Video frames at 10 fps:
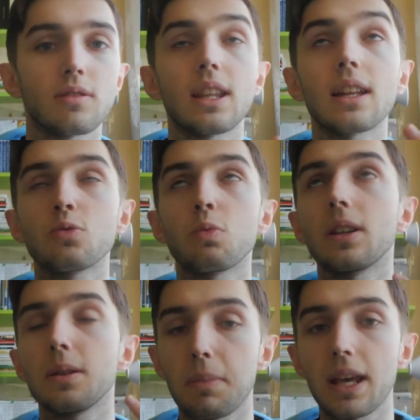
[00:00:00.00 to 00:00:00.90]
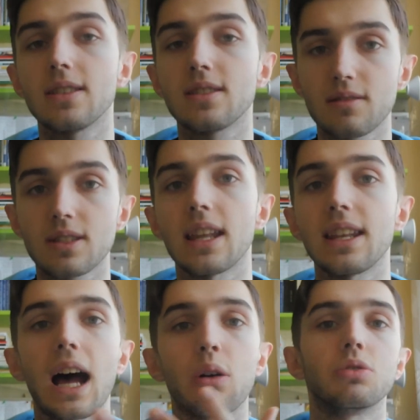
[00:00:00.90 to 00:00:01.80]
That's what it makes
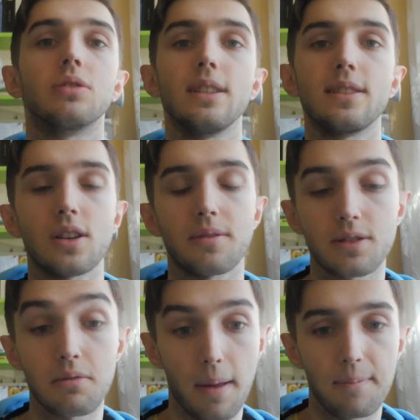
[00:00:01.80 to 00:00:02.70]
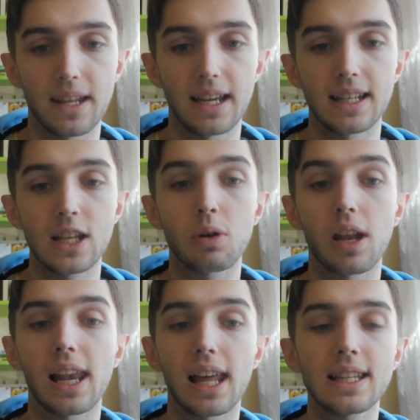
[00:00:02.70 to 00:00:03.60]
stand out this year. So yeah, that's
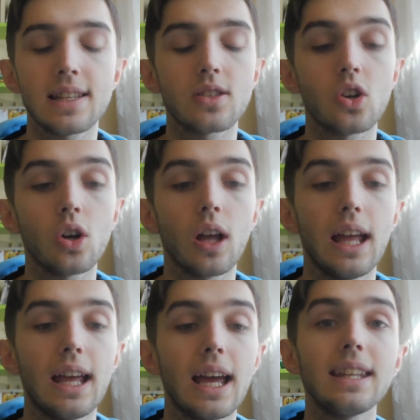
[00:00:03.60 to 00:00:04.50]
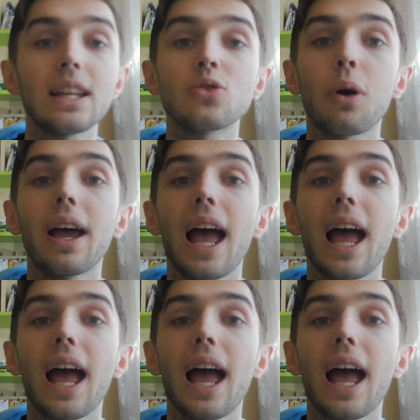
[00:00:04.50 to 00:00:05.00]
why I like this song, and that's why